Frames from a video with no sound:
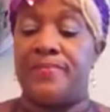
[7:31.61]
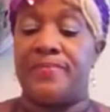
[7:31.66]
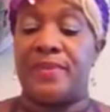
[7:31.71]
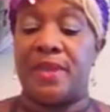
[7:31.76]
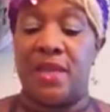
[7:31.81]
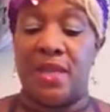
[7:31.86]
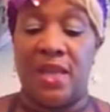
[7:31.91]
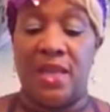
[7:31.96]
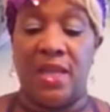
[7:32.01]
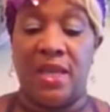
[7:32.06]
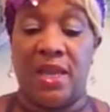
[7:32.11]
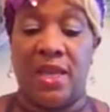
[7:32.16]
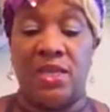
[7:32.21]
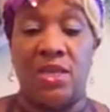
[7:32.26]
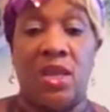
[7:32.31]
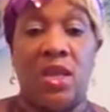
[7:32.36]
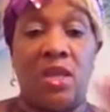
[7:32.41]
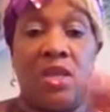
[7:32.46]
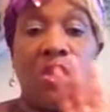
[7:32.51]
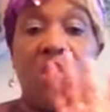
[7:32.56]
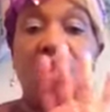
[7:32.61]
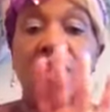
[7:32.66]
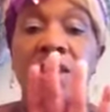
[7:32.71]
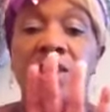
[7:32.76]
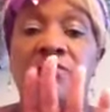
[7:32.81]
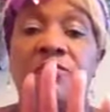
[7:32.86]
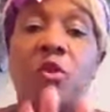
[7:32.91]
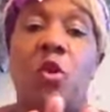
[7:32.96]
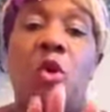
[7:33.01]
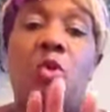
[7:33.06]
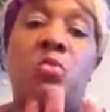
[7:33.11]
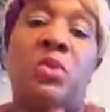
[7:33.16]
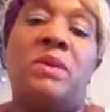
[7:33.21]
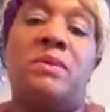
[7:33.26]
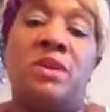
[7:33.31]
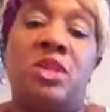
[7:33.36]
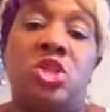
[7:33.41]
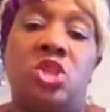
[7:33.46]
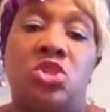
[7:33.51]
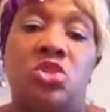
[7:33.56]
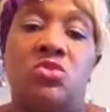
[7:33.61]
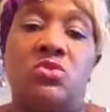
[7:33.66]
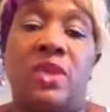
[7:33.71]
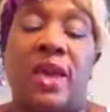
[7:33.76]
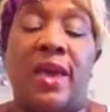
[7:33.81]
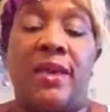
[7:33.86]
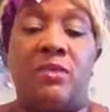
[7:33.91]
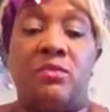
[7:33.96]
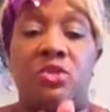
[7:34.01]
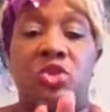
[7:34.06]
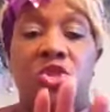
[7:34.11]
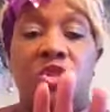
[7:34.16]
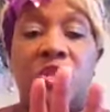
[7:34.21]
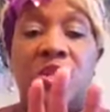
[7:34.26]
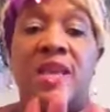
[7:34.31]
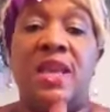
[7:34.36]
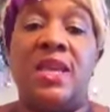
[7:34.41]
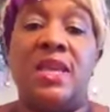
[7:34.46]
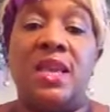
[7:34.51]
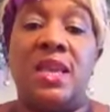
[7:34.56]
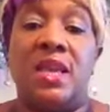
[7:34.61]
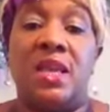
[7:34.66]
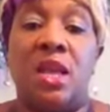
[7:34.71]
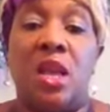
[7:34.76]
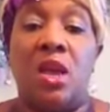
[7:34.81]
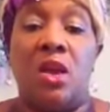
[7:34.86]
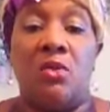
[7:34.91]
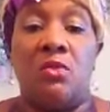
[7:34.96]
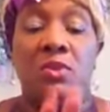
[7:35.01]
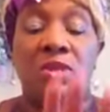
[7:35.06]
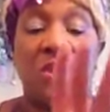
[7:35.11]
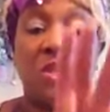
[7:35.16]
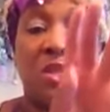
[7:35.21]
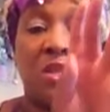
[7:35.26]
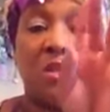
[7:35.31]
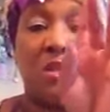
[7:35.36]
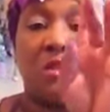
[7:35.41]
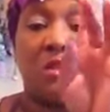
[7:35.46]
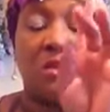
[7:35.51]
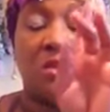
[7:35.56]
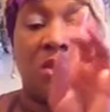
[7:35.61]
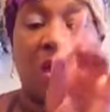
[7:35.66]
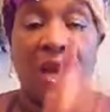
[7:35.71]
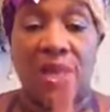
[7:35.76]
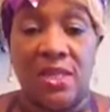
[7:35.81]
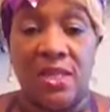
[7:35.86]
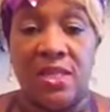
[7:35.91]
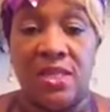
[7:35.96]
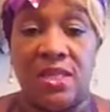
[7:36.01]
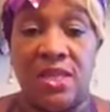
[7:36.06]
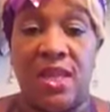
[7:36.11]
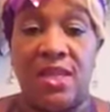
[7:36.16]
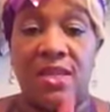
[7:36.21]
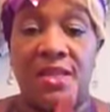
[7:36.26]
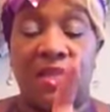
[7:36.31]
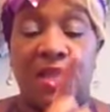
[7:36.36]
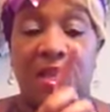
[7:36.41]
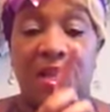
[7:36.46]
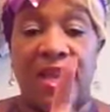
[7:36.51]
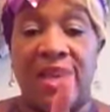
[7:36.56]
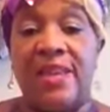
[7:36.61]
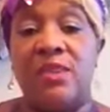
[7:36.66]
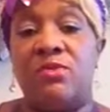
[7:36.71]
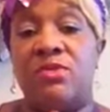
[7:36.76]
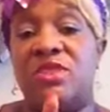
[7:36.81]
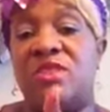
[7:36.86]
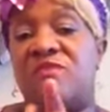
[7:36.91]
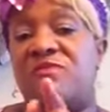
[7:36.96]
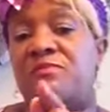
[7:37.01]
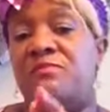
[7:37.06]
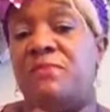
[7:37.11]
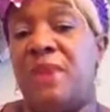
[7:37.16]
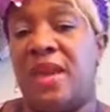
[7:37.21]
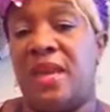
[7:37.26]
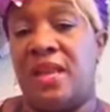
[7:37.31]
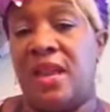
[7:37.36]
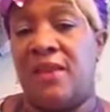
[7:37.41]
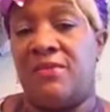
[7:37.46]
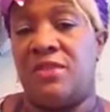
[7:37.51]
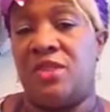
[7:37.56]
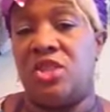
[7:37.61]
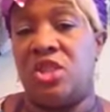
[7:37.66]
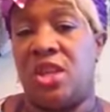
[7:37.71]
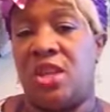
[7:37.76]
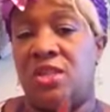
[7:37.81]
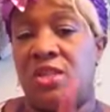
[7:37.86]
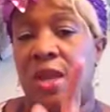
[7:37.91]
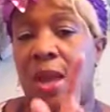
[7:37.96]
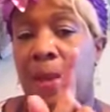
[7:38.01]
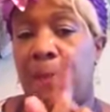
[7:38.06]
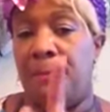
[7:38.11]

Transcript: In any case, you didn't need four women to do that. What you needed was to understand that the language of men have to change.